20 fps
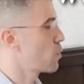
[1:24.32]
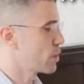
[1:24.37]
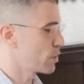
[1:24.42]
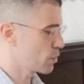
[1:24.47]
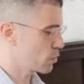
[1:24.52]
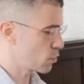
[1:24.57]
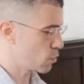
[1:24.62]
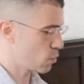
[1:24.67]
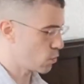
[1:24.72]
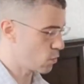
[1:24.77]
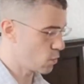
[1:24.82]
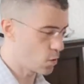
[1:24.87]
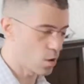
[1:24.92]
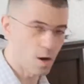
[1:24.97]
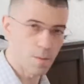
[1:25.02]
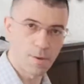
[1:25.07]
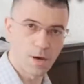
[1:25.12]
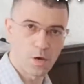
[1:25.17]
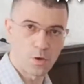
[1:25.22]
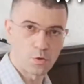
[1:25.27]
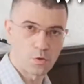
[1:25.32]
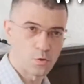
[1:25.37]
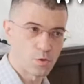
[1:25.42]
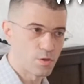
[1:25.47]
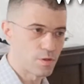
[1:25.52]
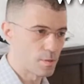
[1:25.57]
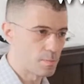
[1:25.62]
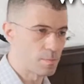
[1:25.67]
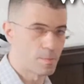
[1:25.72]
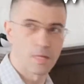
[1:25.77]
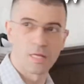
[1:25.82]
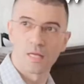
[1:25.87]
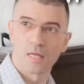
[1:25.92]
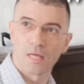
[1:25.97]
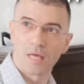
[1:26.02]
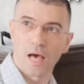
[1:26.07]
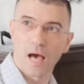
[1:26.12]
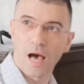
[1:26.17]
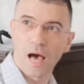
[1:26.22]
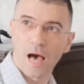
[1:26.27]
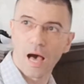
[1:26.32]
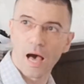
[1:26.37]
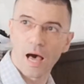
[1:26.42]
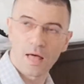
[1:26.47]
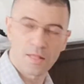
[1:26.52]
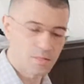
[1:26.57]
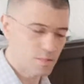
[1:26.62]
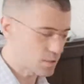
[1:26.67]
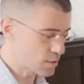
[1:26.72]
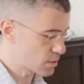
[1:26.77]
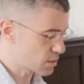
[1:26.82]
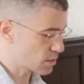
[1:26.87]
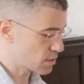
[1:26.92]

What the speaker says: you go about doing them. And